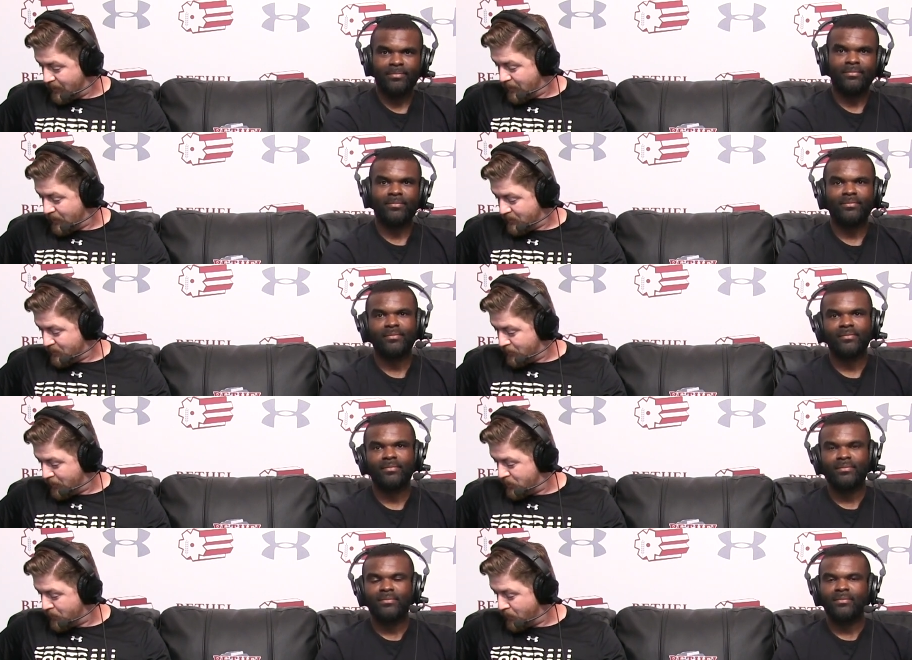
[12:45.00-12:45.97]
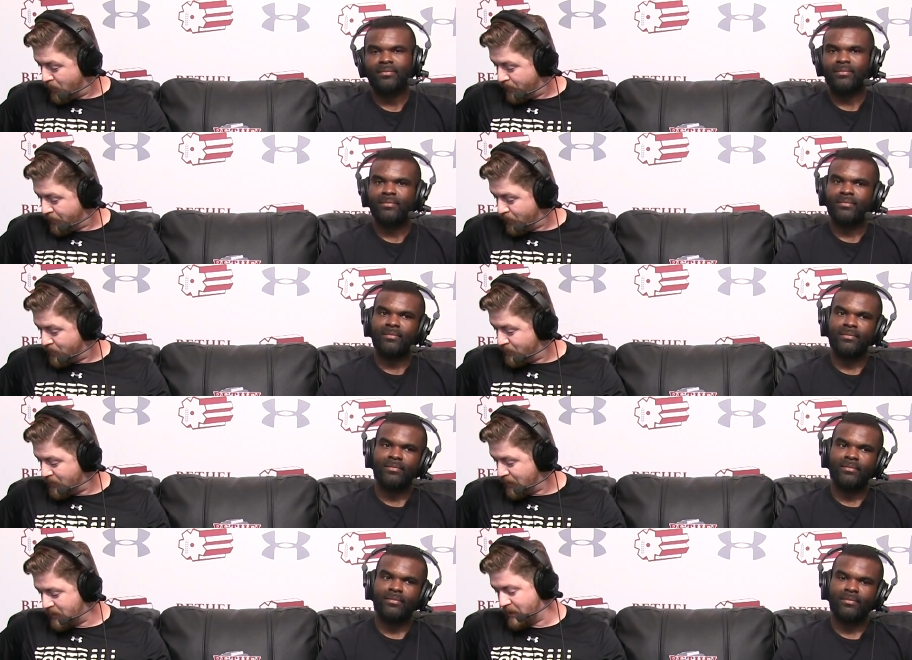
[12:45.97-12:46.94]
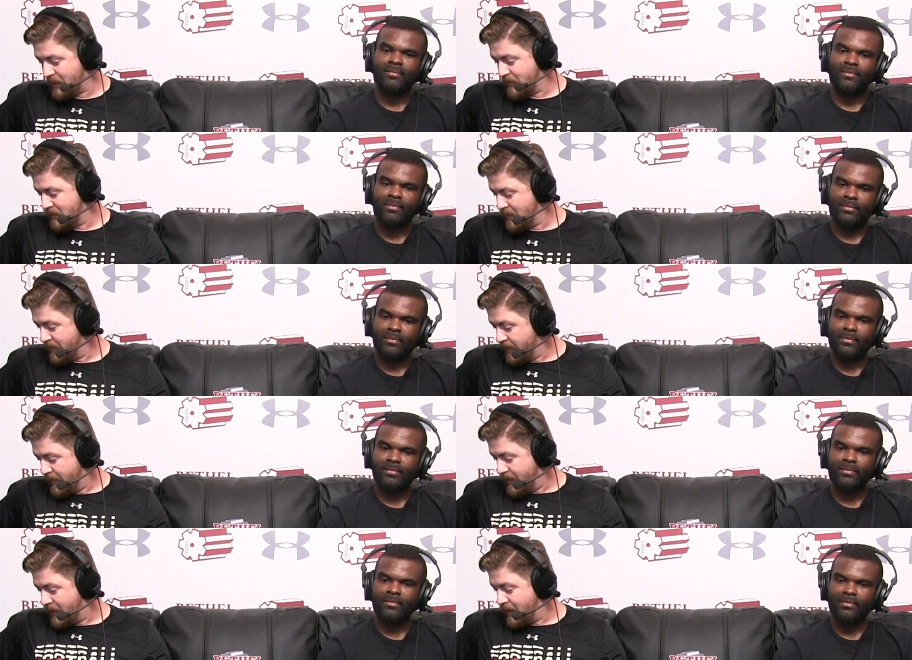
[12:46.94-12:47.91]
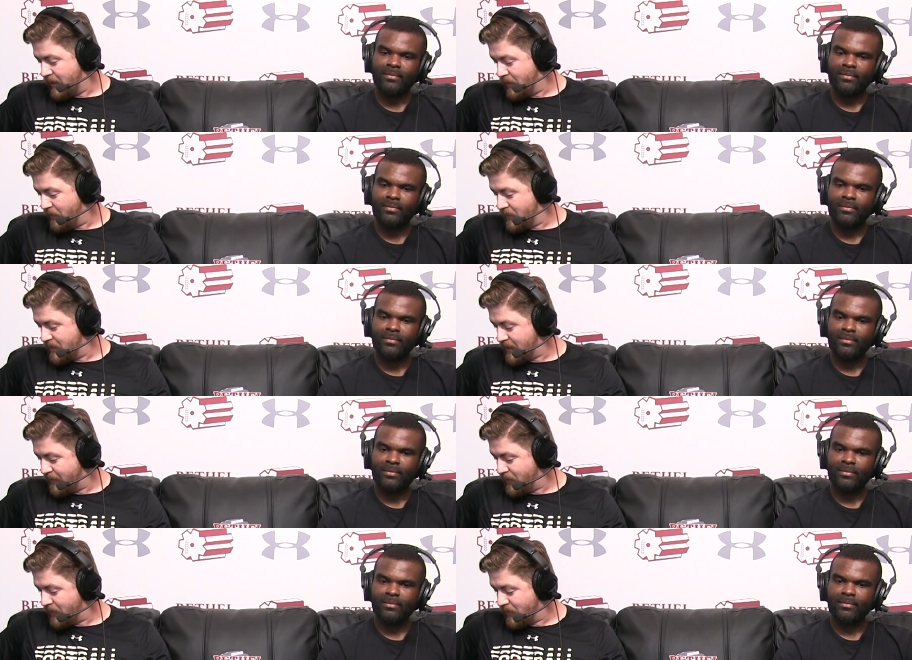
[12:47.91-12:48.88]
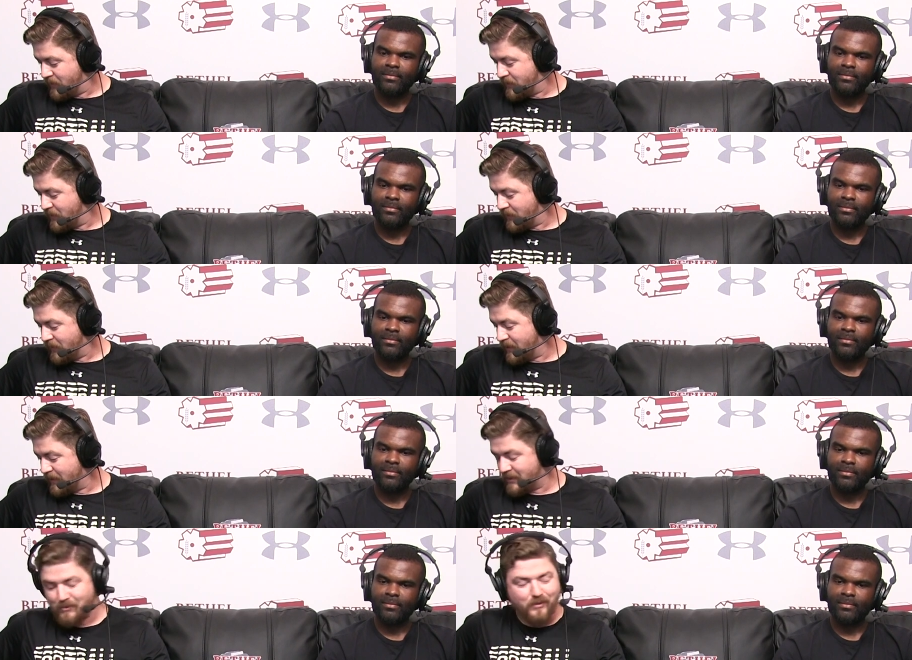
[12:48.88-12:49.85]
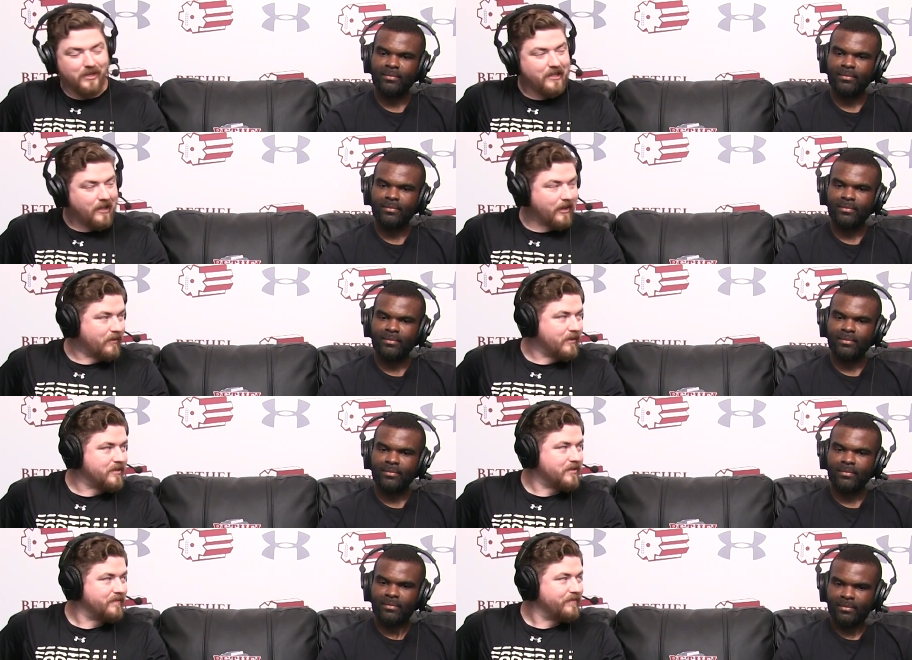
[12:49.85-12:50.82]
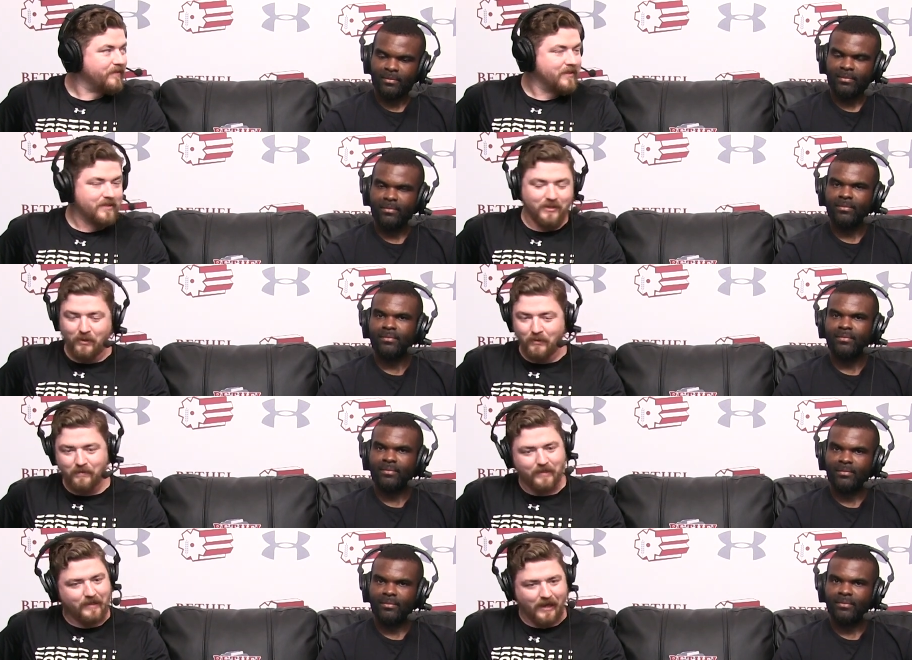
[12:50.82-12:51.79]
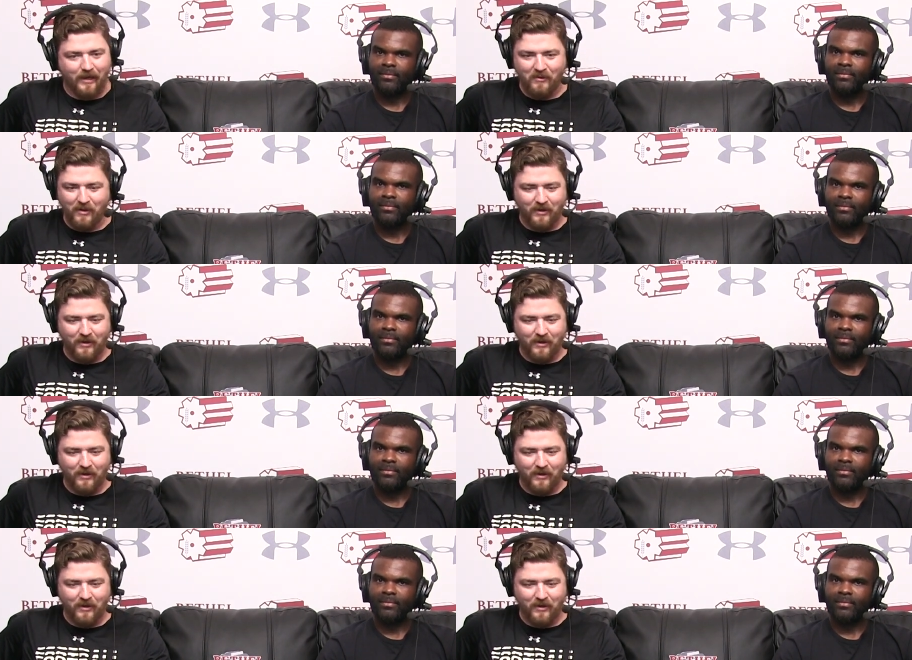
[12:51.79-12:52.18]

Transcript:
Speaker 1: He also rushed the ball for two touchdowns and 107 yards on 20 carries. So again,